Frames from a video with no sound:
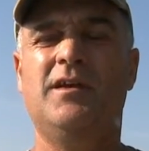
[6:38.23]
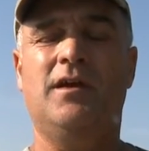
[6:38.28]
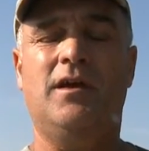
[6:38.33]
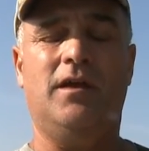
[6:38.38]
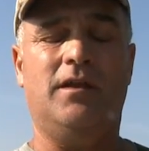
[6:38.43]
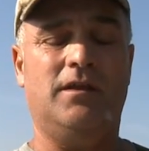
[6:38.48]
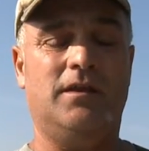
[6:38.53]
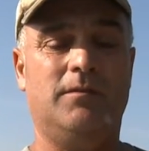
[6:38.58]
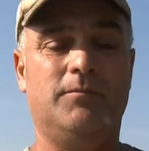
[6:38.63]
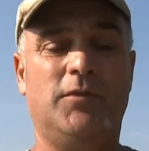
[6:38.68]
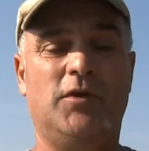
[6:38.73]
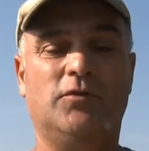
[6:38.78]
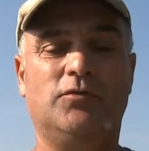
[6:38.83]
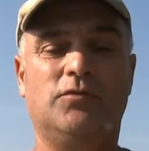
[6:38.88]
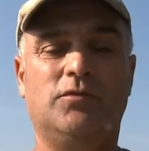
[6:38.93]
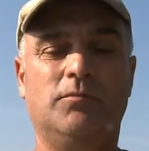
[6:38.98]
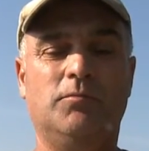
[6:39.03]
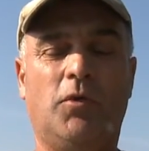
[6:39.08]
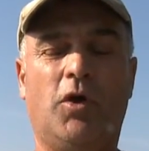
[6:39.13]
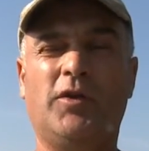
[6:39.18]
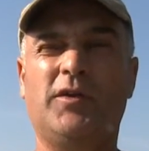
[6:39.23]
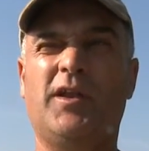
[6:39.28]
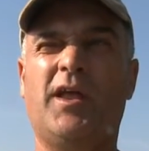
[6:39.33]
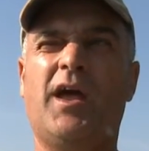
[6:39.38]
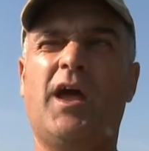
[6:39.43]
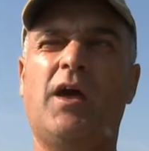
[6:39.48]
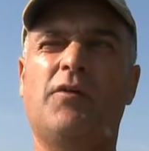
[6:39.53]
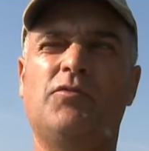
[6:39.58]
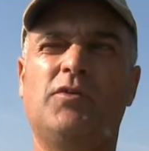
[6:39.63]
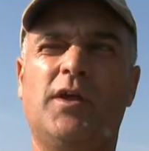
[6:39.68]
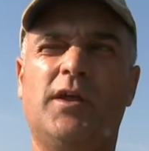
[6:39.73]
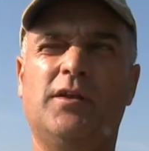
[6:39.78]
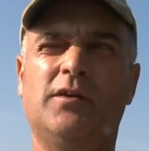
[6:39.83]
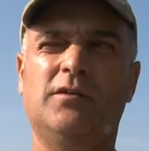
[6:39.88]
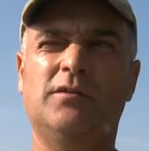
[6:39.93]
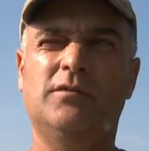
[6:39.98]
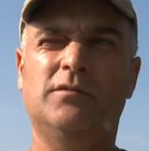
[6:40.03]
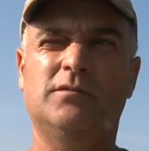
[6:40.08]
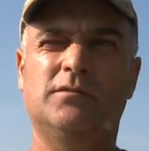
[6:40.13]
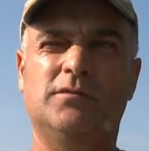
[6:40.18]
And about a month and a half
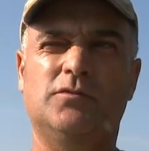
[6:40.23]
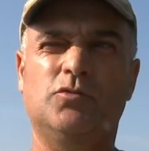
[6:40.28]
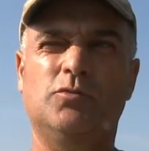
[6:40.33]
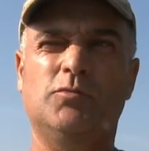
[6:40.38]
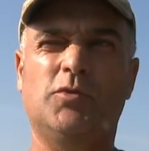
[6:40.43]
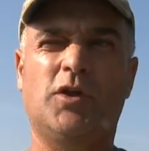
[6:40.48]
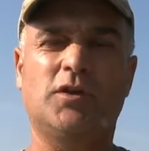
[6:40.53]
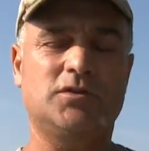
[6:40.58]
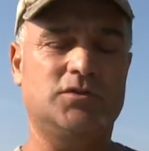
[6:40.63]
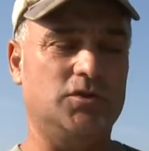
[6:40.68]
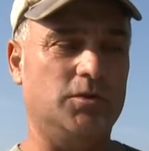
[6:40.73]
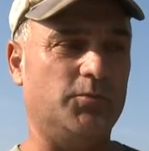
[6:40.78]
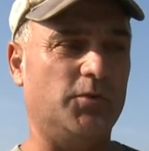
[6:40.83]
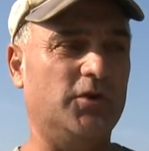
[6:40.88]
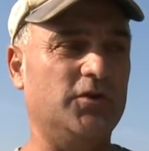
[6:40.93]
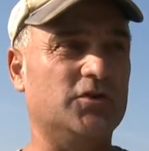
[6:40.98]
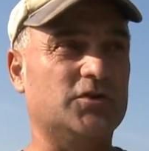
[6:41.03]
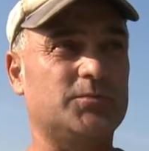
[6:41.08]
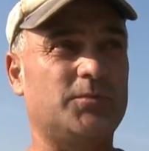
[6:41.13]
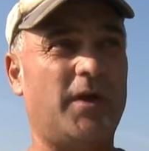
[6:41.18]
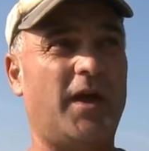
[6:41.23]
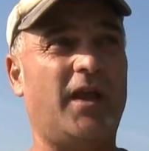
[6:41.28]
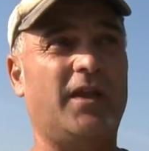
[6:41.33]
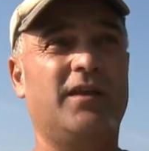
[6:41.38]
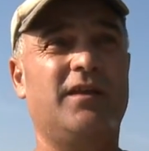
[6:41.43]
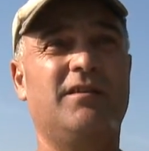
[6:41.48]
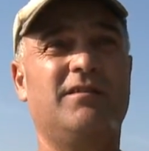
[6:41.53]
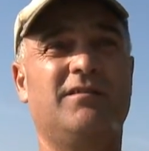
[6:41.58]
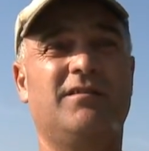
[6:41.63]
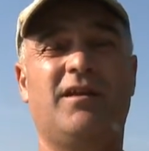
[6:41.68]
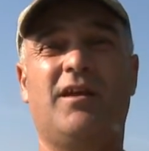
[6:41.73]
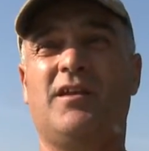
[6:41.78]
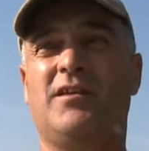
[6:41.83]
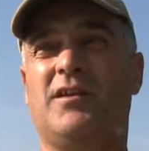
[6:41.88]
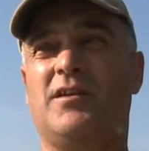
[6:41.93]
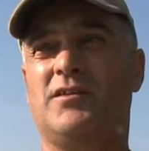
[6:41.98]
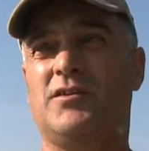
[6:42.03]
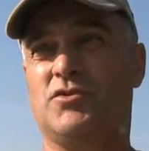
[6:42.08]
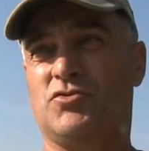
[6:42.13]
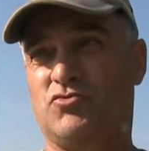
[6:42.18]
later, months. You bring your spat in and
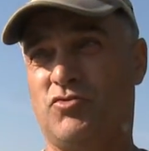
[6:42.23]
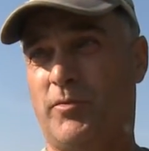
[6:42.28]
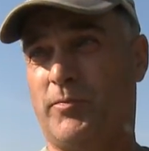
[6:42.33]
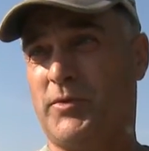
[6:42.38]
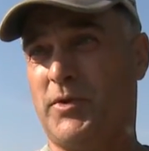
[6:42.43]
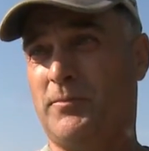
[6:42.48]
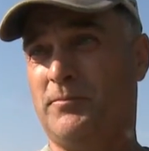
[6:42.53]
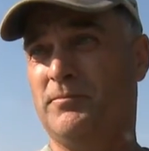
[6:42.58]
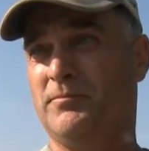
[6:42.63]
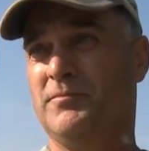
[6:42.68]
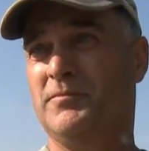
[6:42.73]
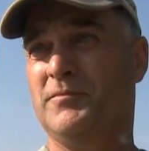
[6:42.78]
then you strip them.